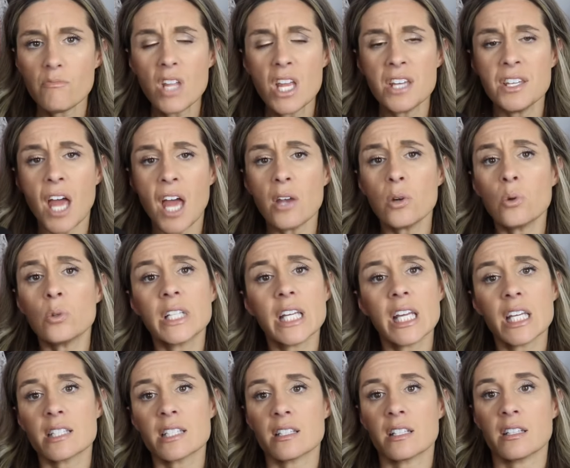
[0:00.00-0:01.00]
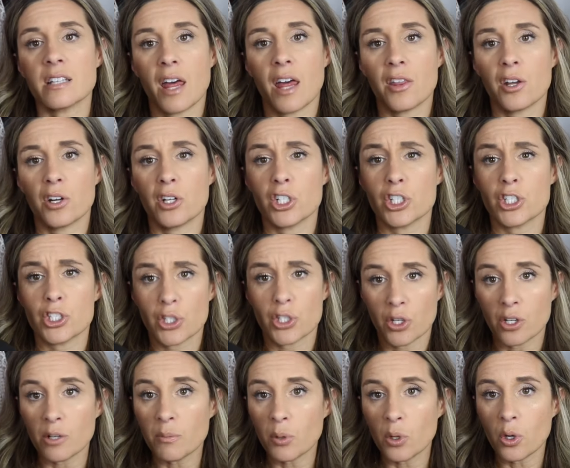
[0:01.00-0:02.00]
Not only is the leather
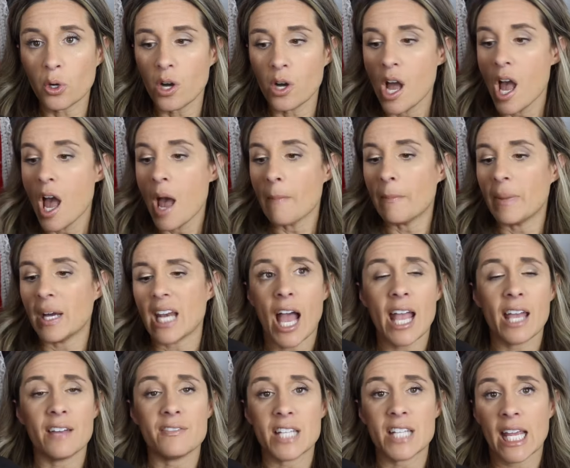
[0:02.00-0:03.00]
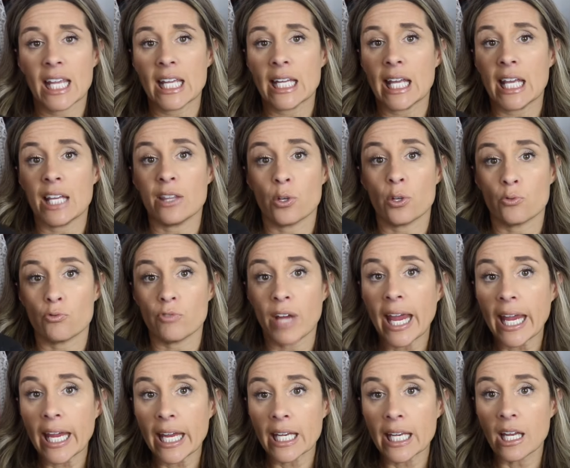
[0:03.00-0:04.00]
durable, but I have taken it in the
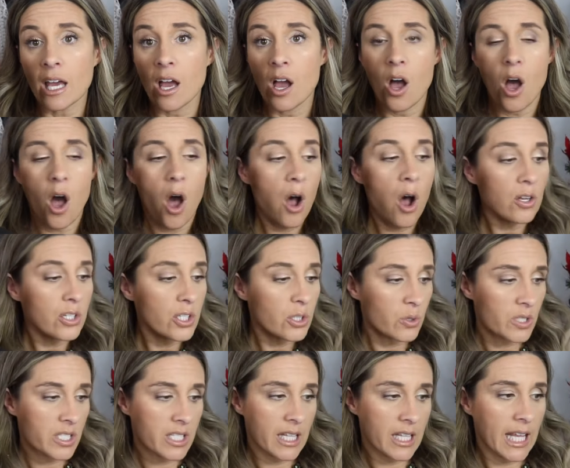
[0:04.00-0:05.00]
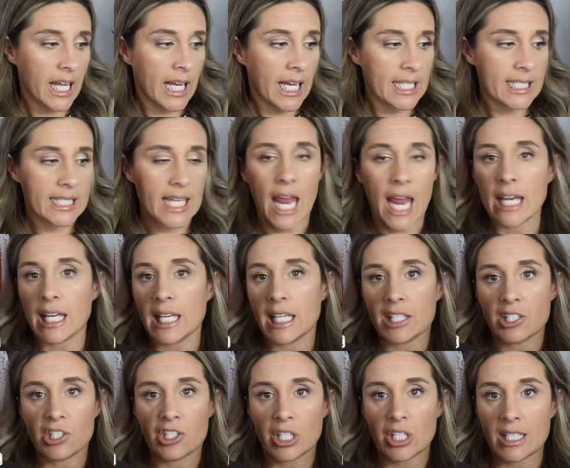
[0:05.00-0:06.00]
rain, all sorts of things, and it
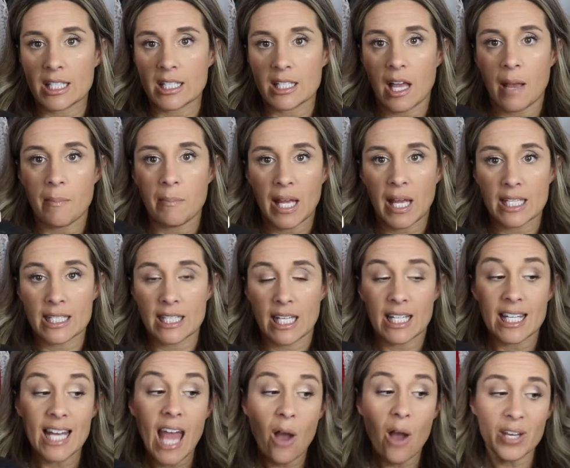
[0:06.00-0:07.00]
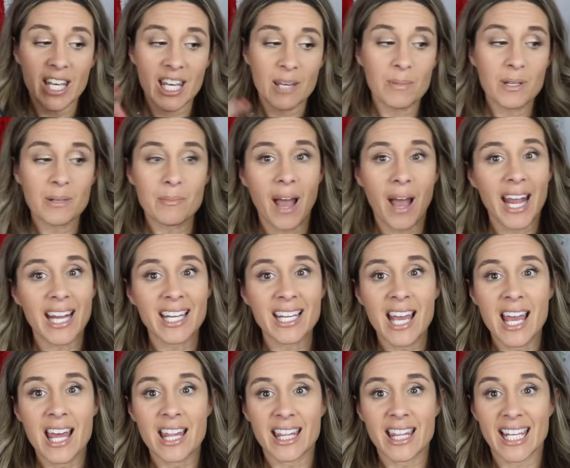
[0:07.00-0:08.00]
is just amazing. Now, keep in mind,
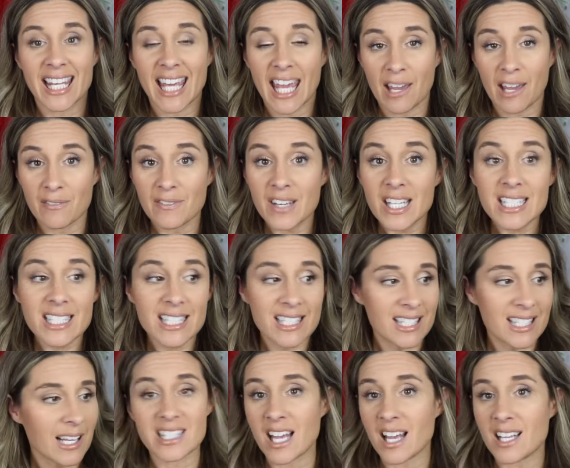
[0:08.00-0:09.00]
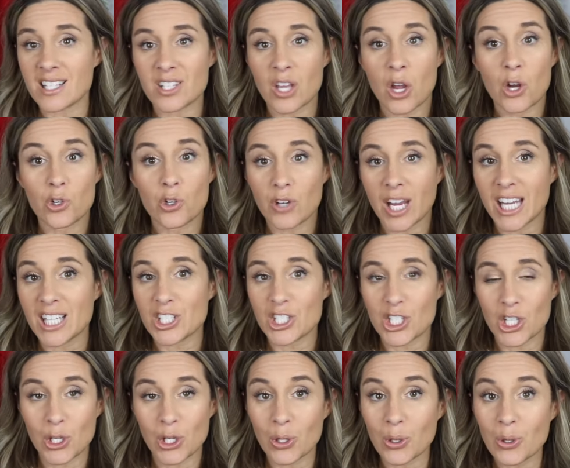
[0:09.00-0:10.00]
the canvas does great
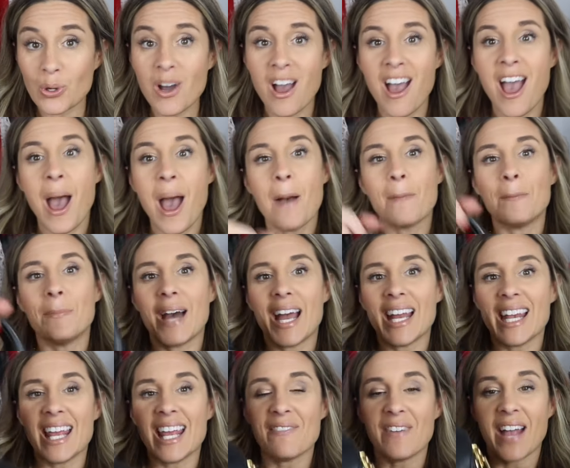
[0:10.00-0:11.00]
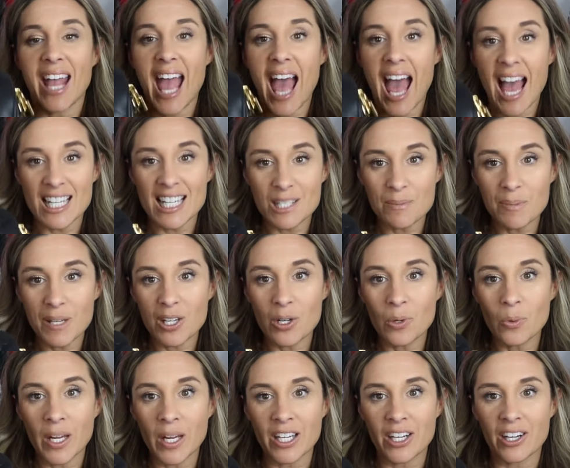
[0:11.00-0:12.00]
too, but if I had to pick a
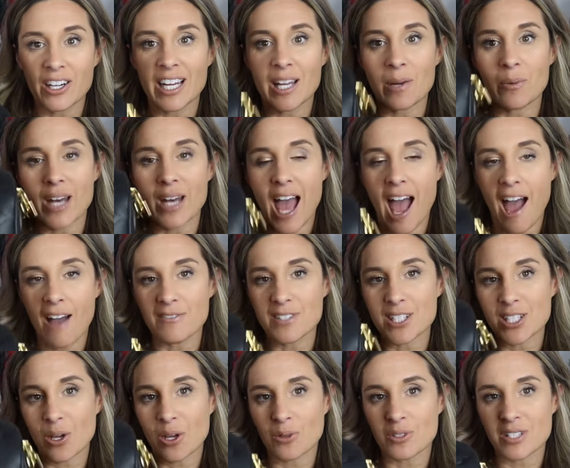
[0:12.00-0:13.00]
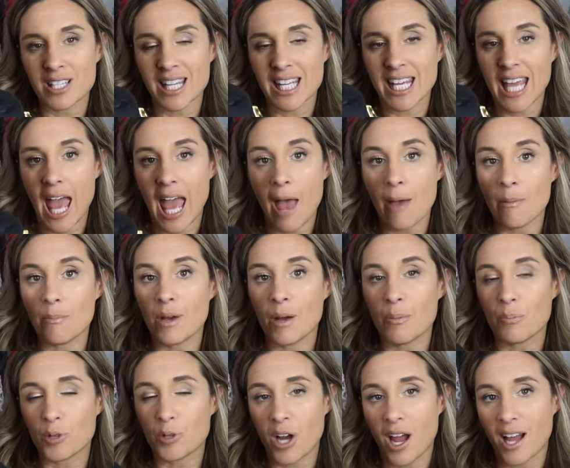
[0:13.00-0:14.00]
winner, it would have to go to the
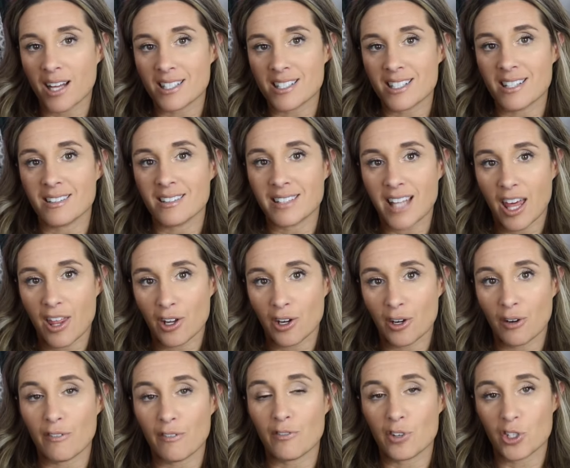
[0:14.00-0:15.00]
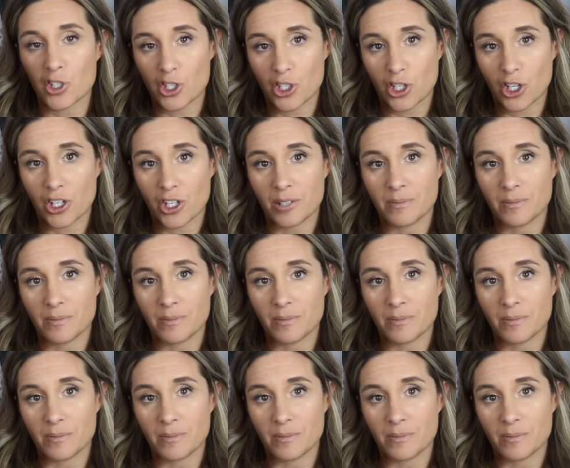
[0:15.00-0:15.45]
Empreinte leather for sure.